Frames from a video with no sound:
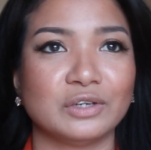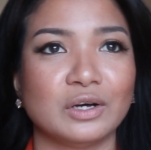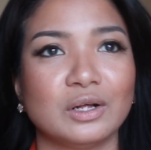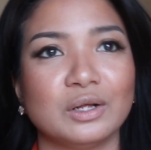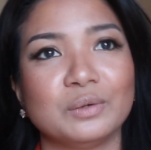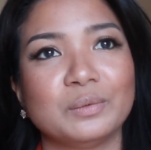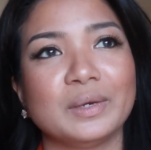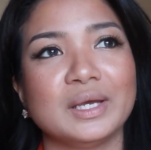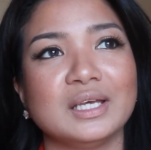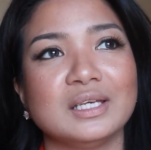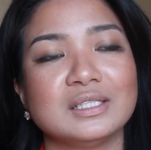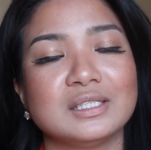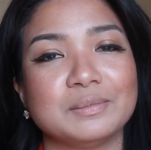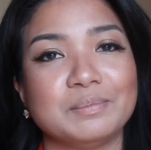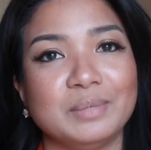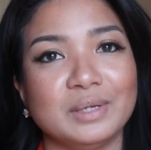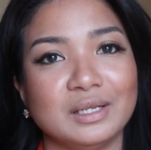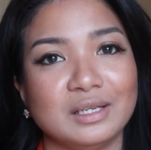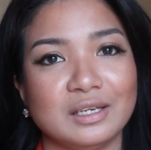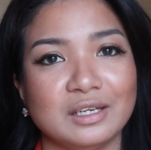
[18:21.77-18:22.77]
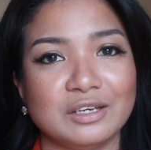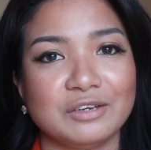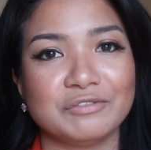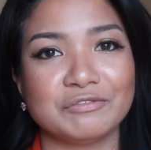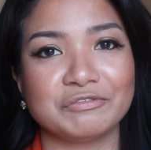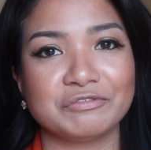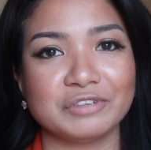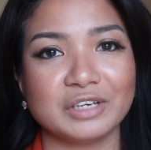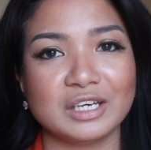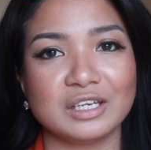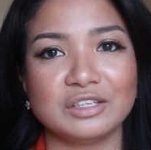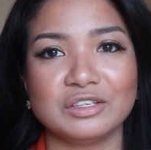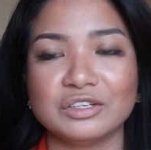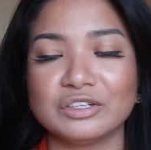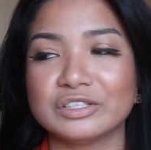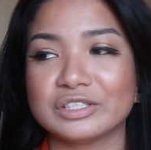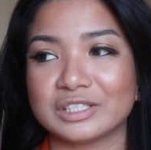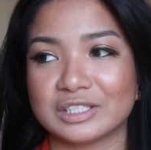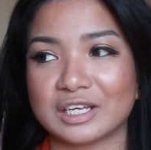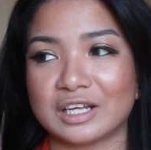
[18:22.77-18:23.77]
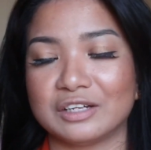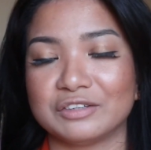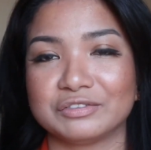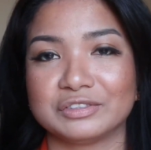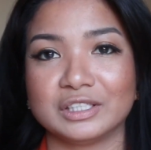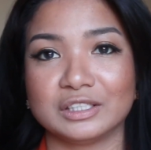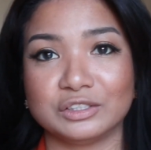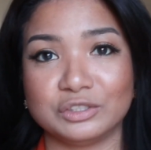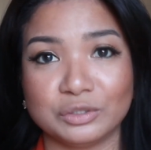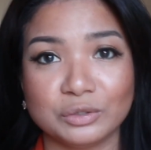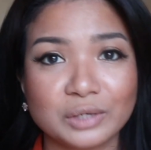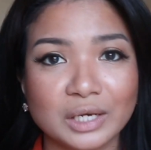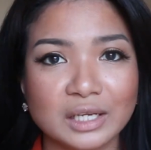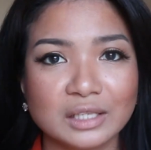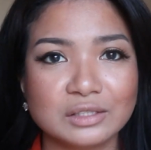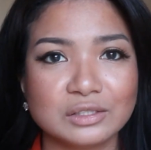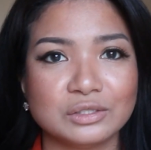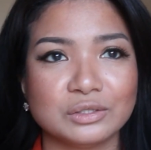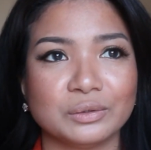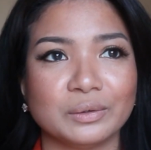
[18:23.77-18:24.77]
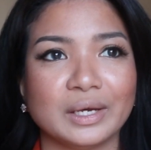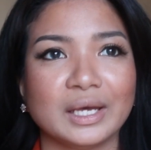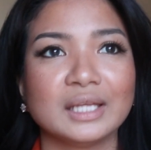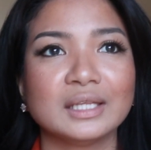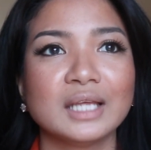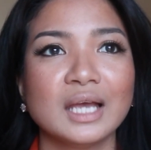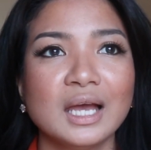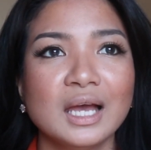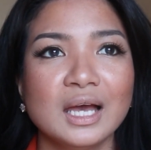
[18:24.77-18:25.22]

always believe in yourself that you can do it.